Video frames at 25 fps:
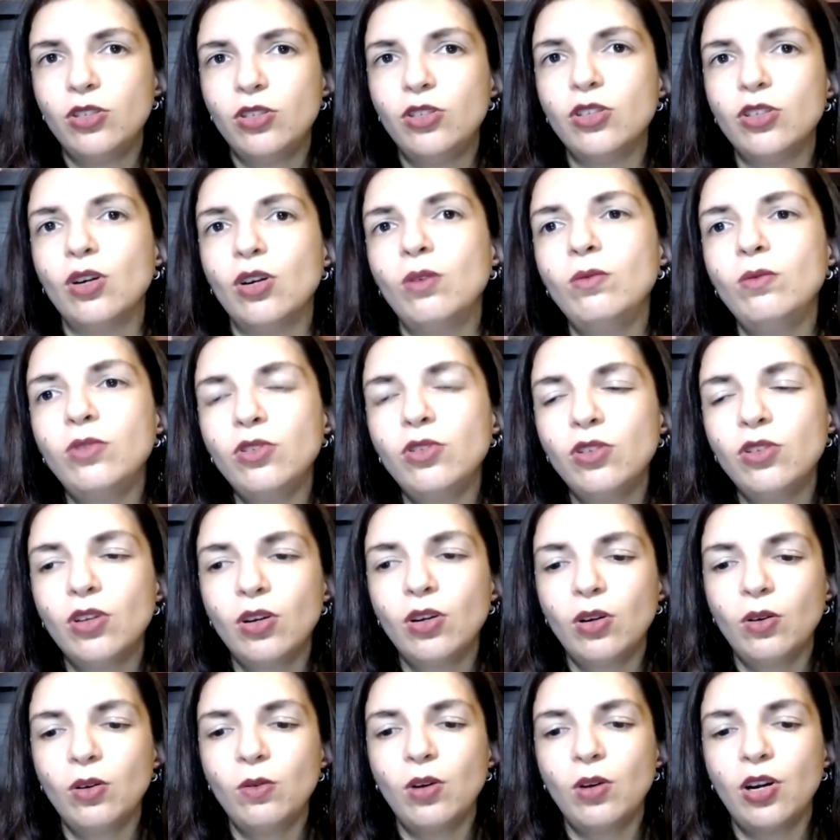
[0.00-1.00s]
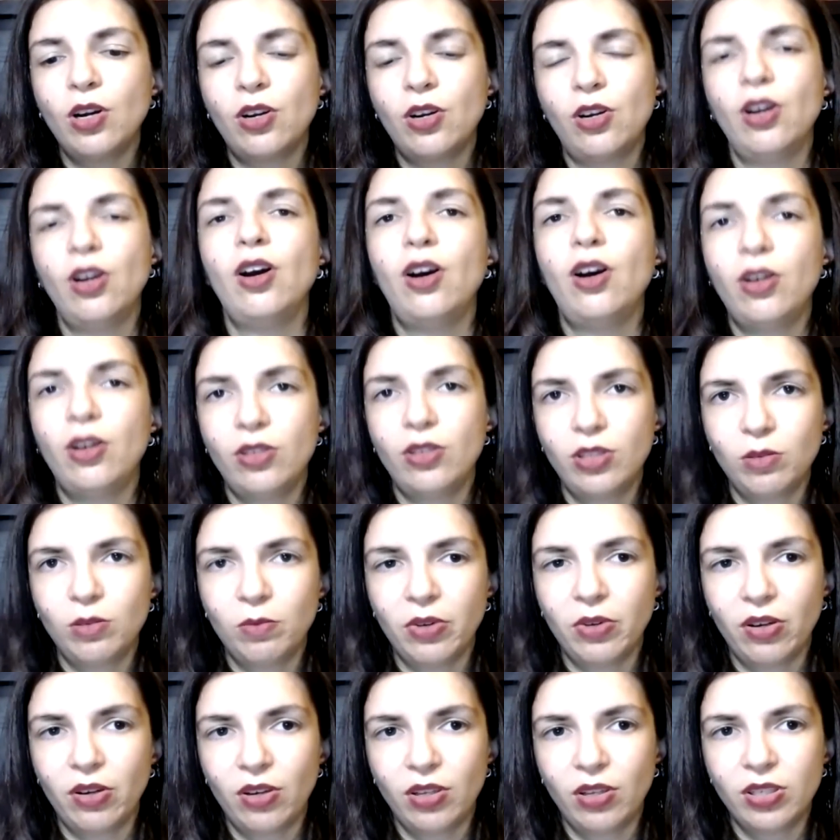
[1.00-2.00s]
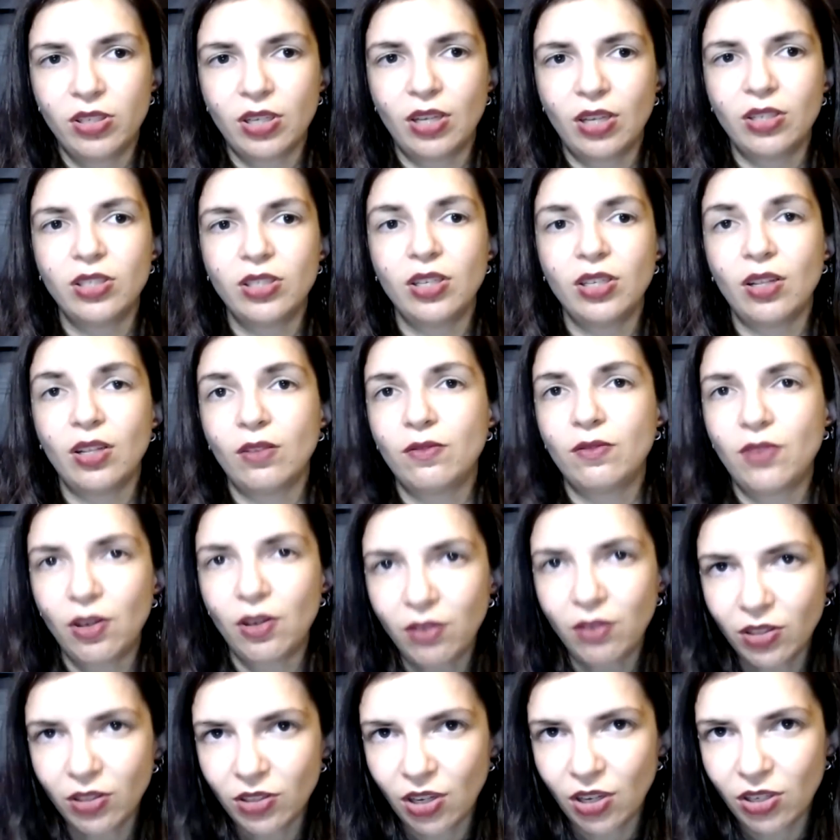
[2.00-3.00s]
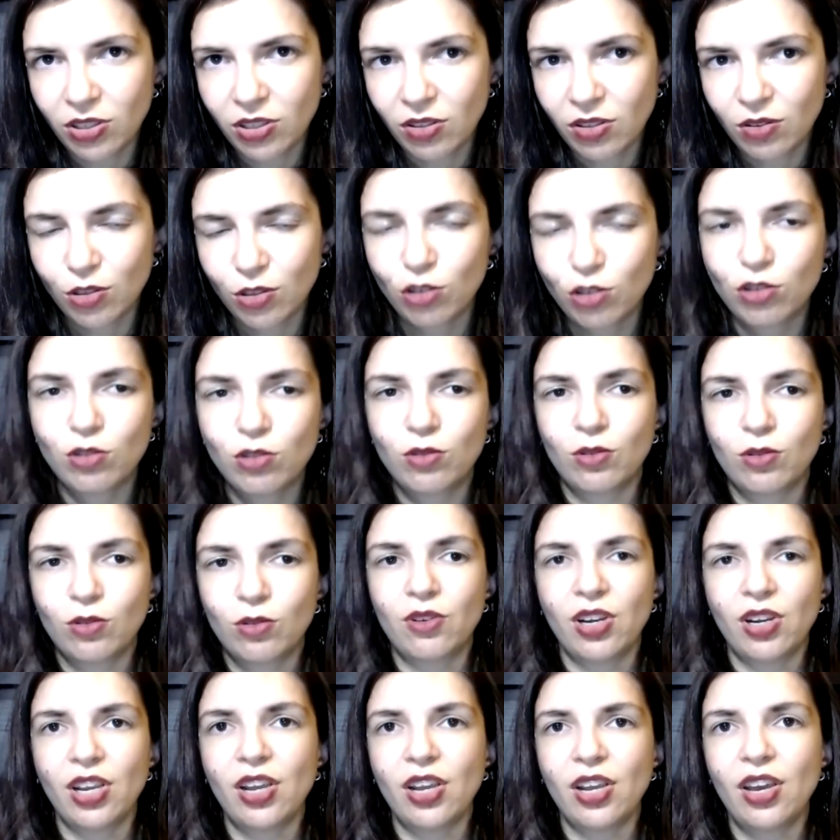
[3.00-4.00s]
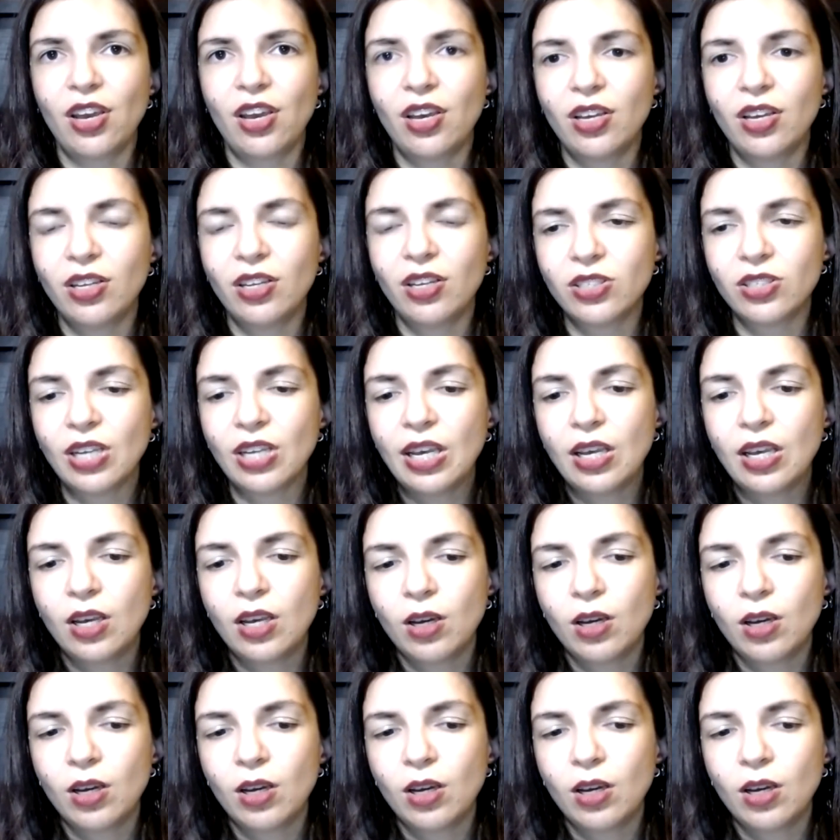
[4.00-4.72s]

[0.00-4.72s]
don't know her husband until very late in the story, and